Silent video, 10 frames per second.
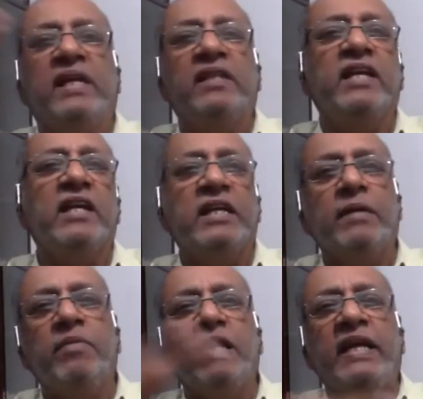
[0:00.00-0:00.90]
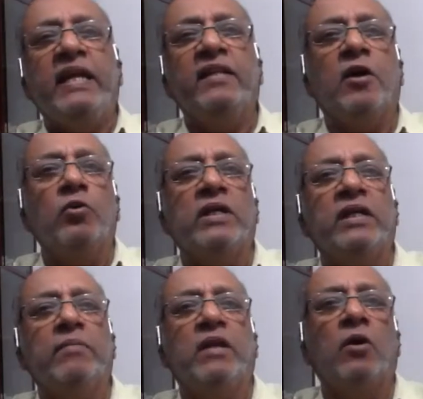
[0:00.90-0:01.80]
take the inner table in and the outer
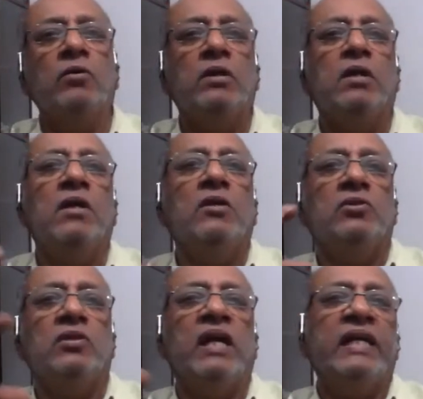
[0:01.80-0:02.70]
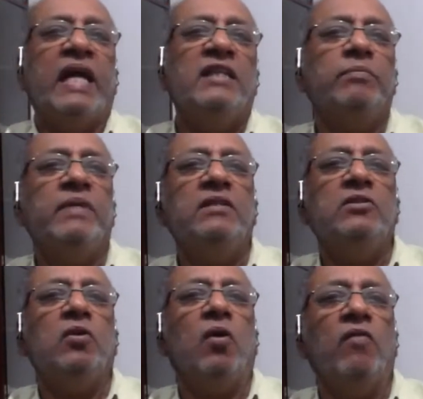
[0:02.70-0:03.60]
table out so the
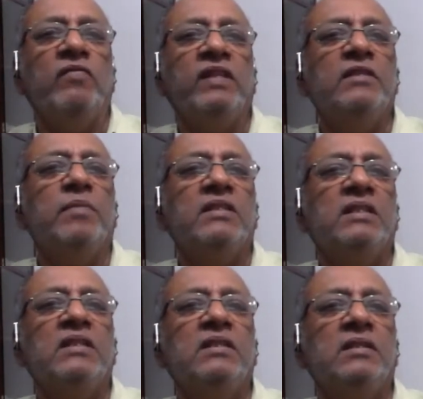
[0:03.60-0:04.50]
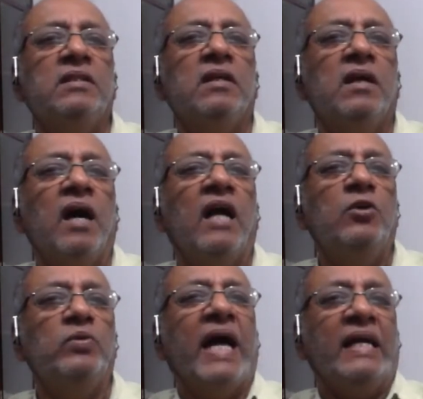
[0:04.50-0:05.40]
attachments of these muscles
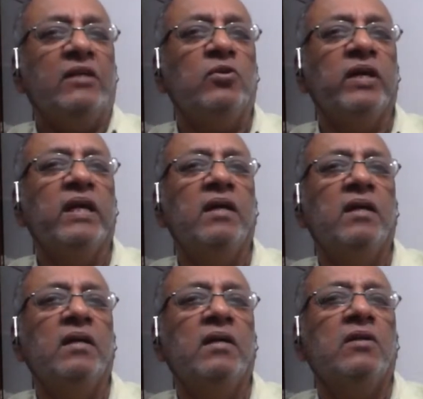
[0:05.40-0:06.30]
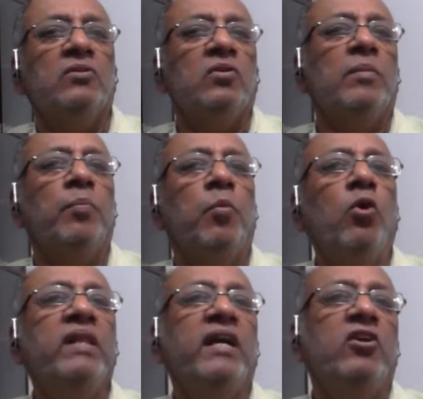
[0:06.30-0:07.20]
are to that, okay? So the
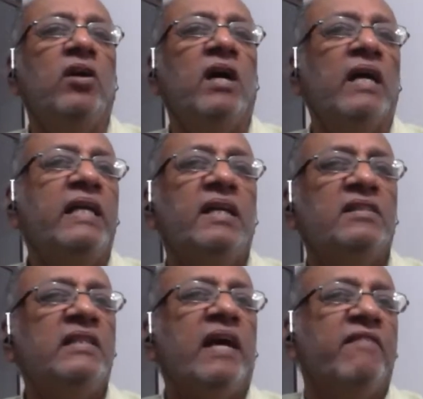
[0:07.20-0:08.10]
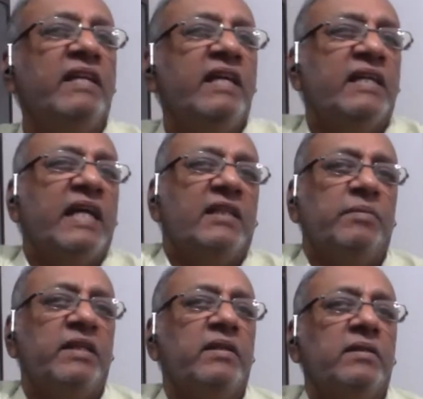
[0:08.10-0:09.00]
bone that you're cutting doesn't have any
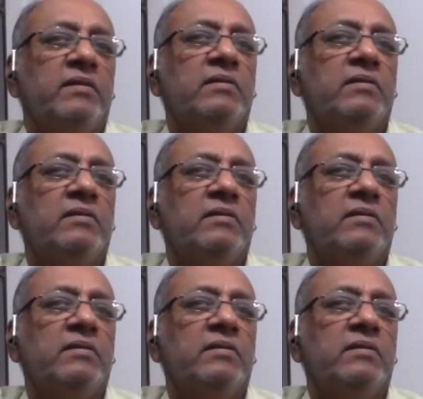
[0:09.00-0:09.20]
attachment.